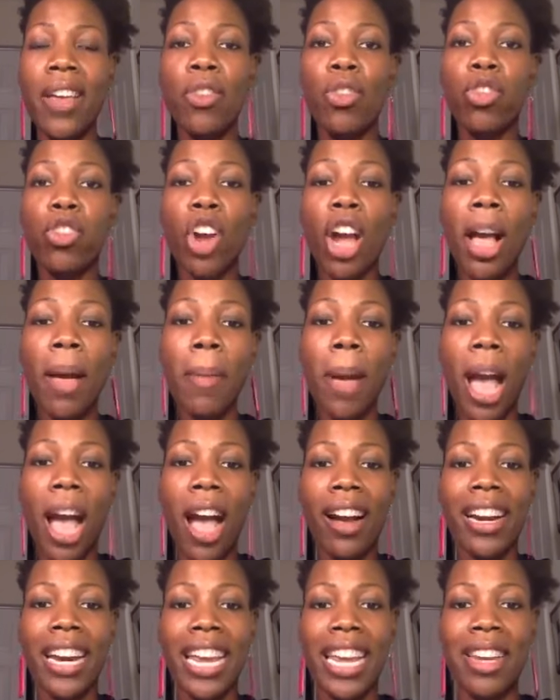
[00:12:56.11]
from
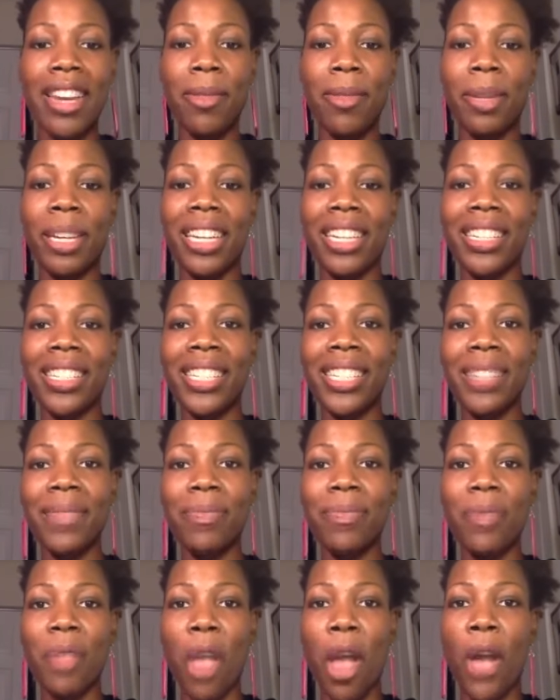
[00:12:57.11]
our
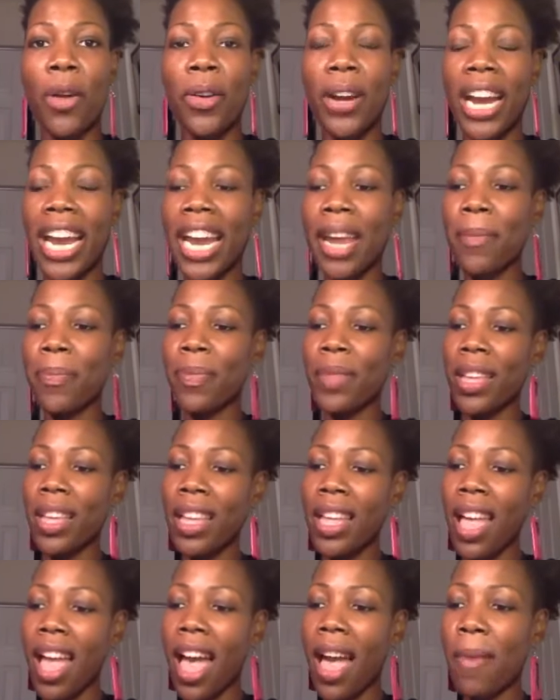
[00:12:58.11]
enemies. All right.
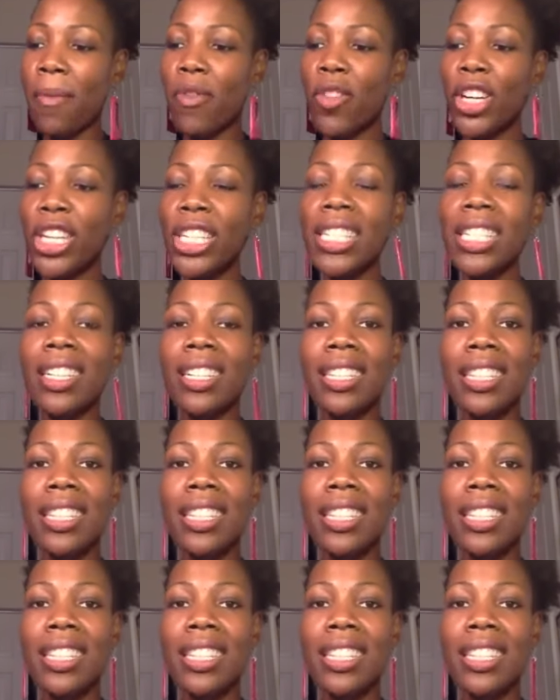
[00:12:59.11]
Verse